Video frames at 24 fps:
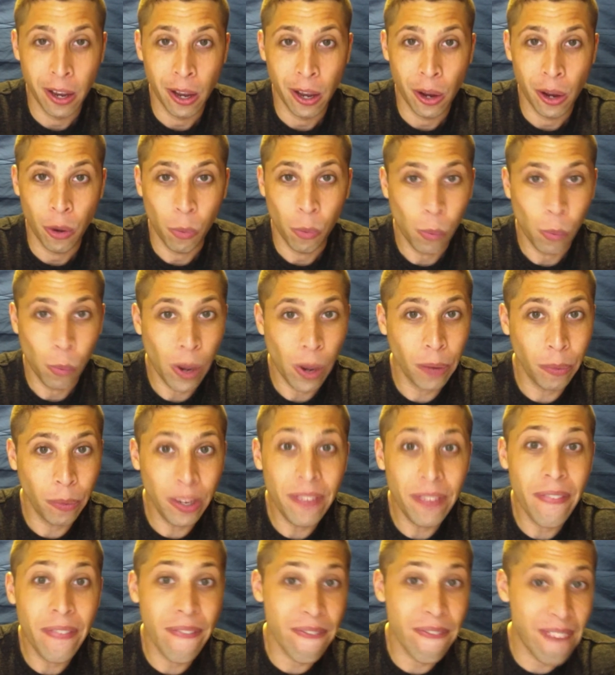when we
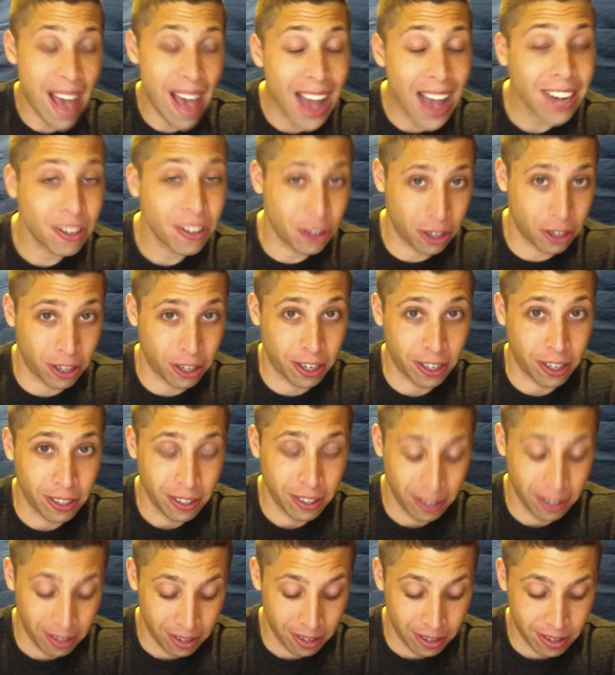factor
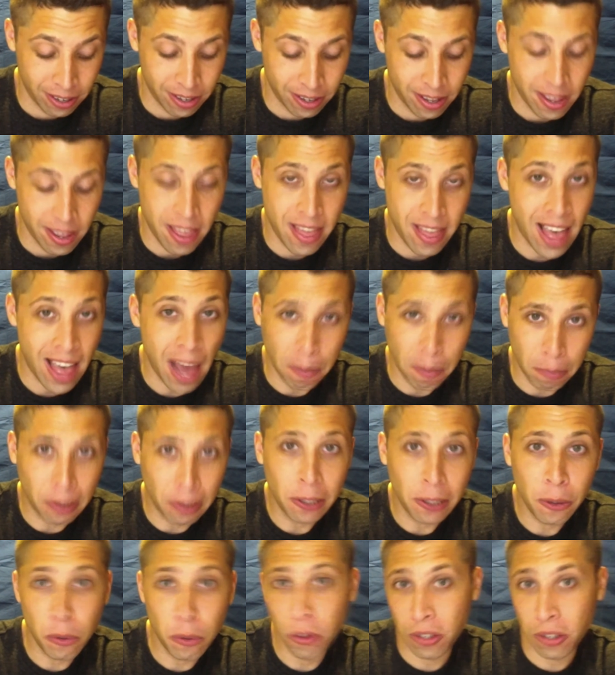that
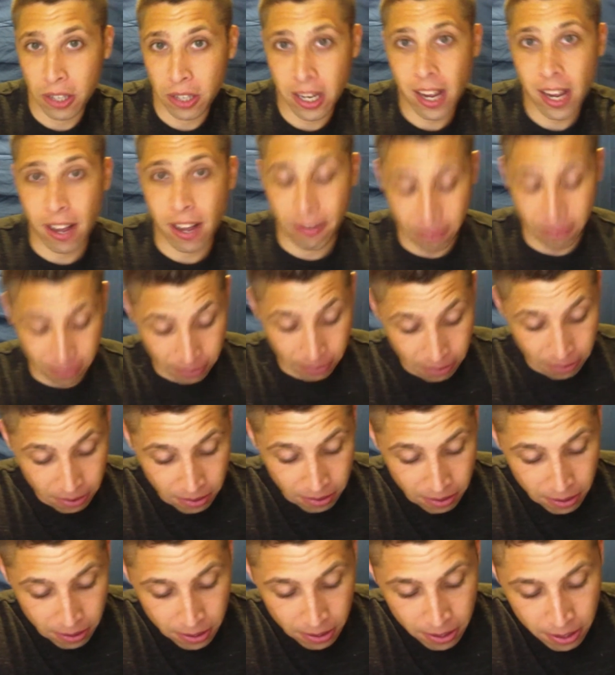blue stuff,
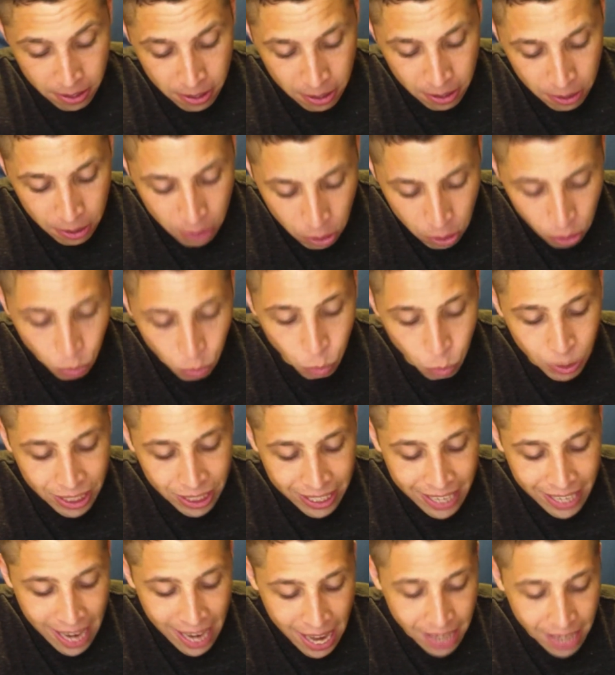we
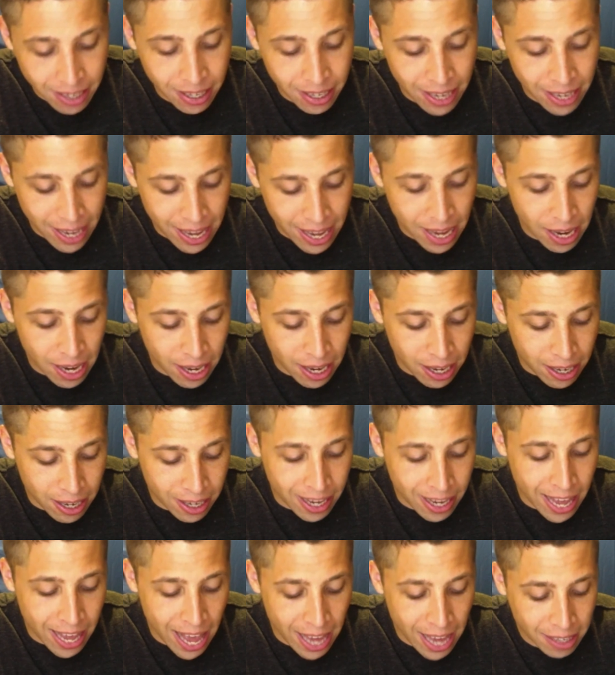get
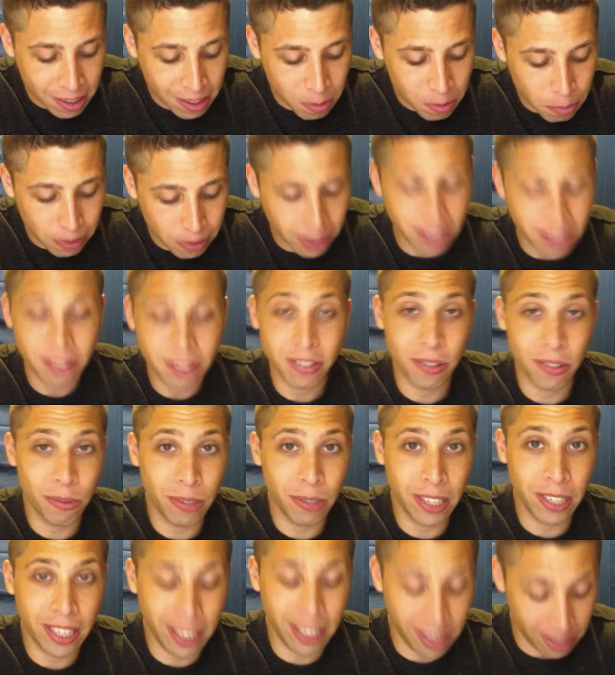x plus
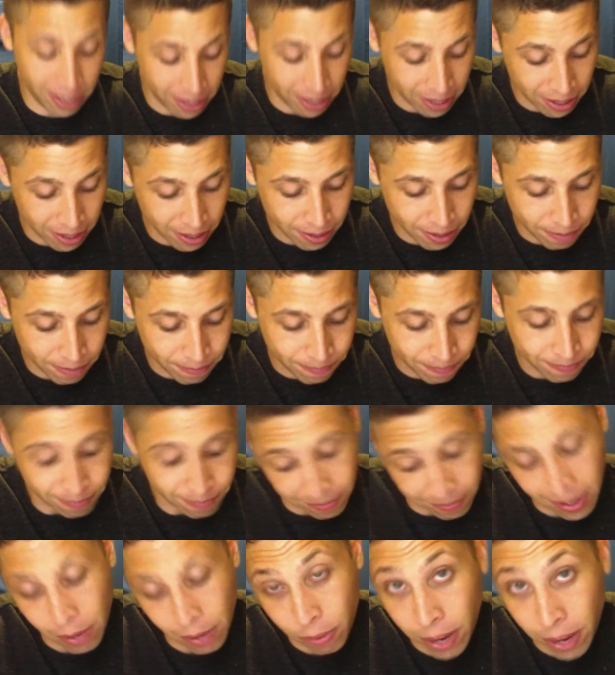3,
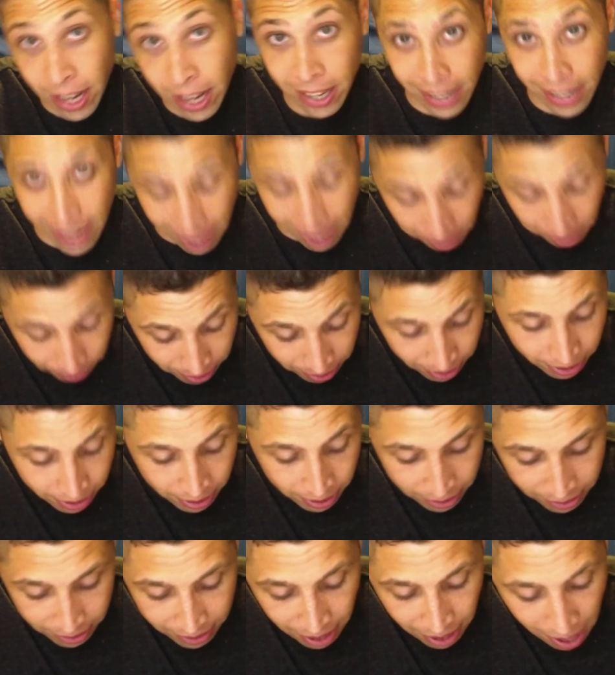I'll write it out,
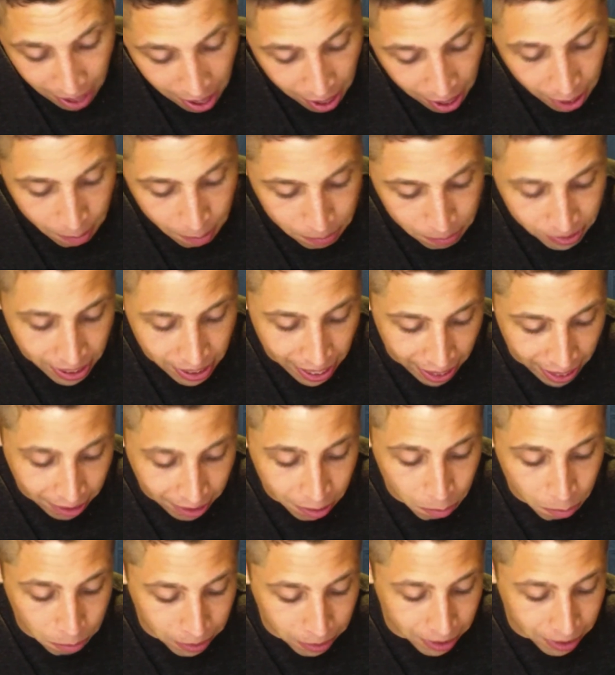times x
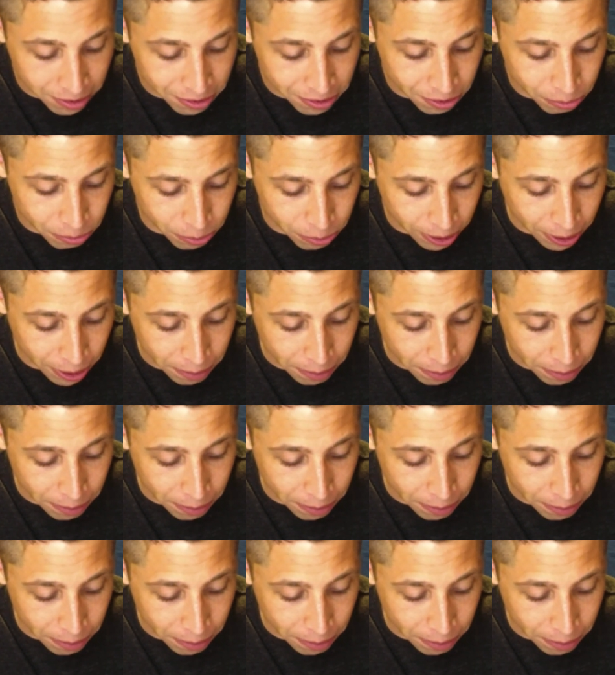plus 3,